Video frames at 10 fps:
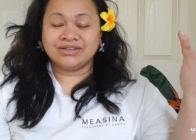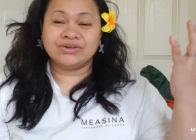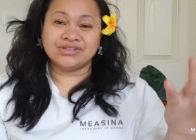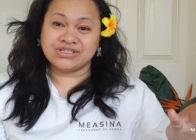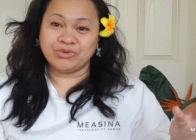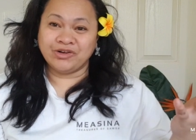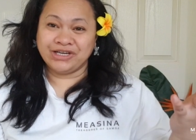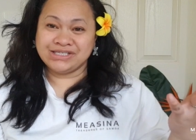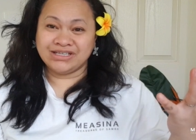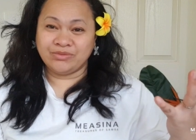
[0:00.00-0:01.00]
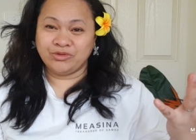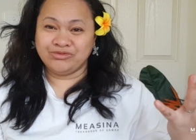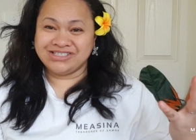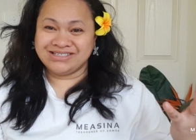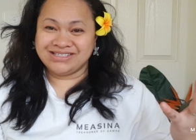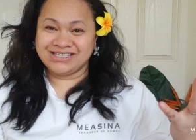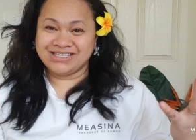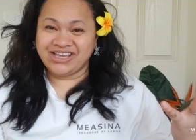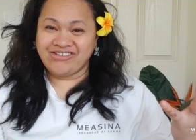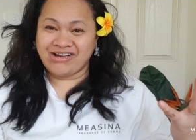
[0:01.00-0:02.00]
supporting Samoan businesses
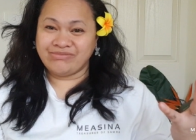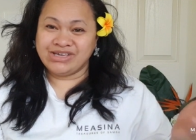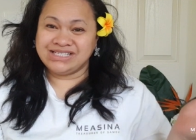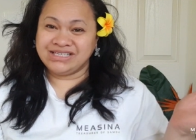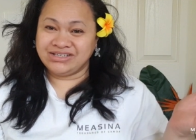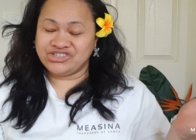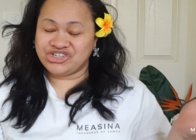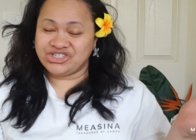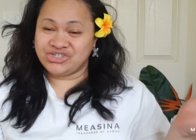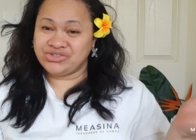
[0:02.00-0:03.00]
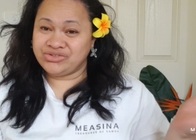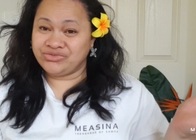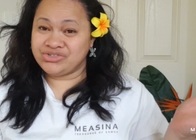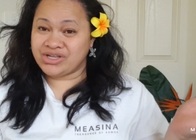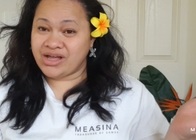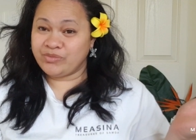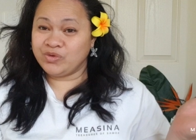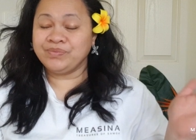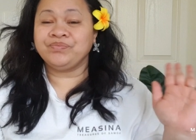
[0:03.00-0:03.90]
here at Measina Treasures of Samoa.